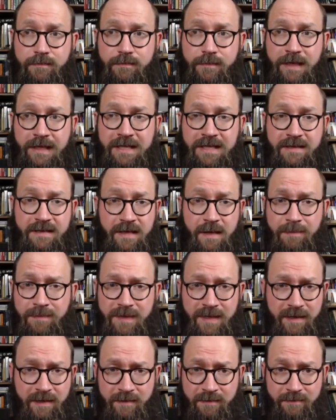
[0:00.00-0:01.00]

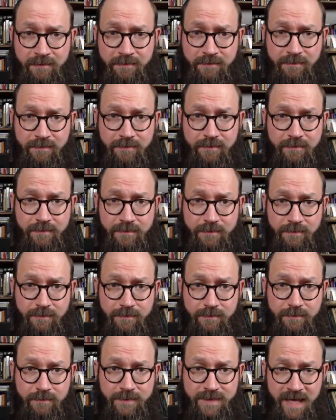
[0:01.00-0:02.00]
accepting
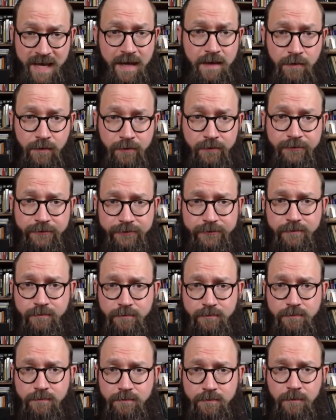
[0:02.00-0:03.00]
tales,
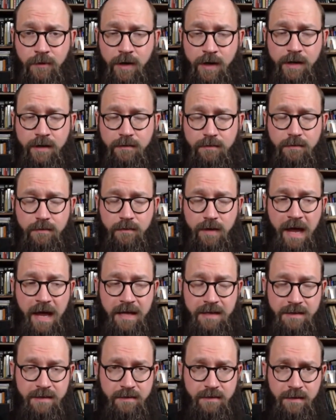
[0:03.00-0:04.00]
right,
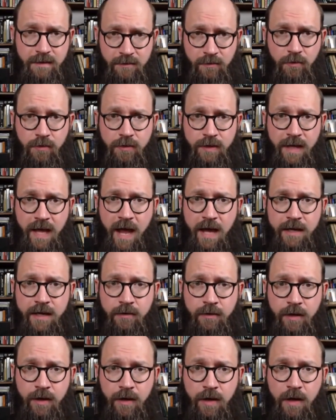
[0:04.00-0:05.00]
as historically
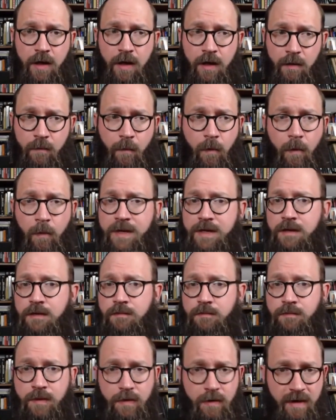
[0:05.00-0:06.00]
accurate when we,
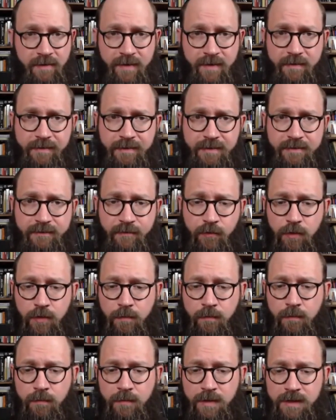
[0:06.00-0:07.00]
we don't have evidence for
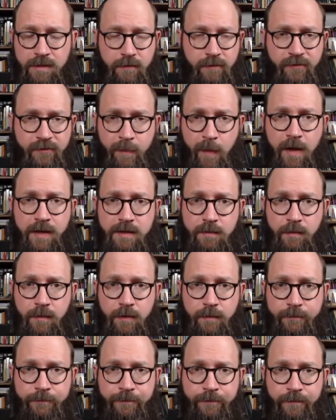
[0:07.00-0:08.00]
them is
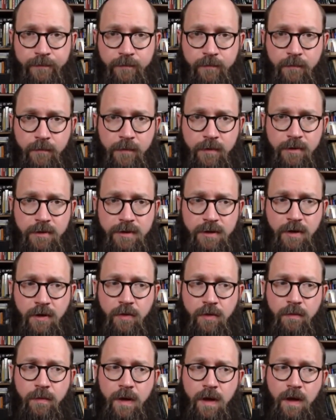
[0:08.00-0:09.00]
irresponsible.
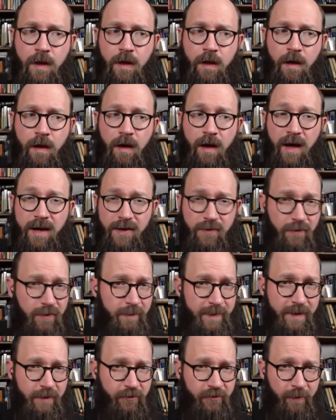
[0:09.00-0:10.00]
So I don't want to
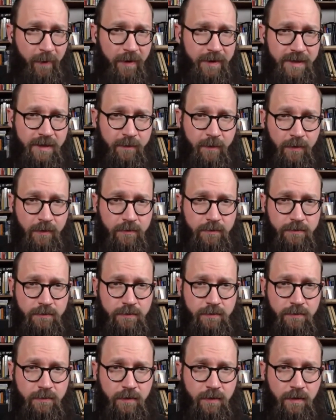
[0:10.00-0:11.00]
be irresponsible,
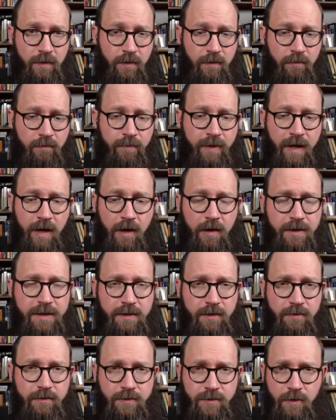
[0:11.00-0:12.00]
but I
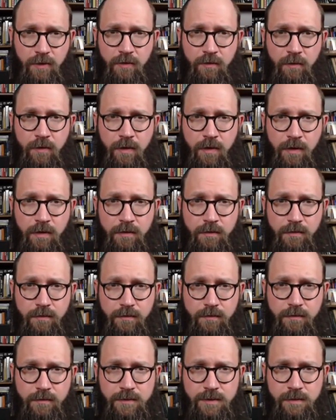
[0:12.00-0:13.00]
also don't want
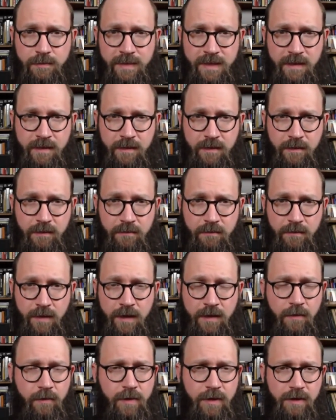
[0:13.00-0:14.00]
to be, I
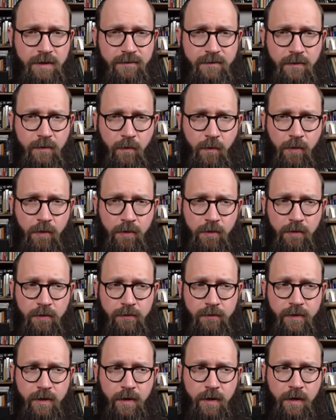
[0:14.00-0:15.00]
don't want to live in a
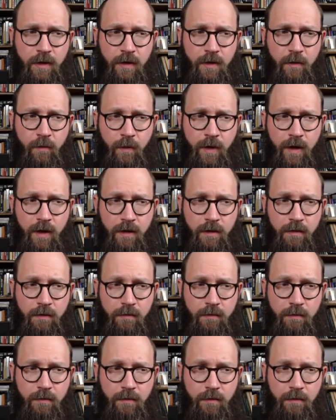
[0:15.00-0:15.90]
world where